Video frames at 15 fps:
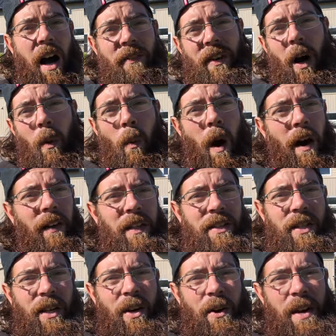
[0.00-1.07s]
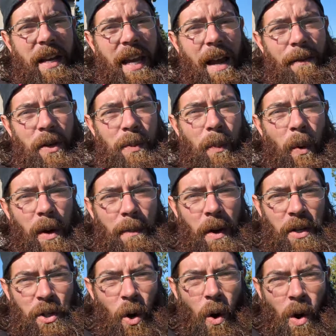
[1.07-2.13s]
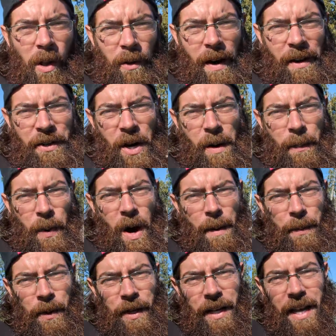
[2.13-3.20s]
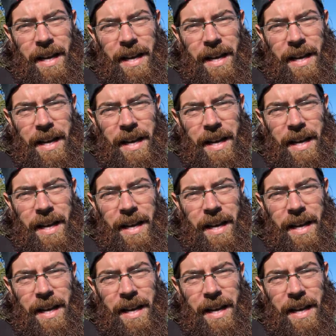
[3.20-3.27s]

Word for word: I've got wireless security cameras pretty much all around our property,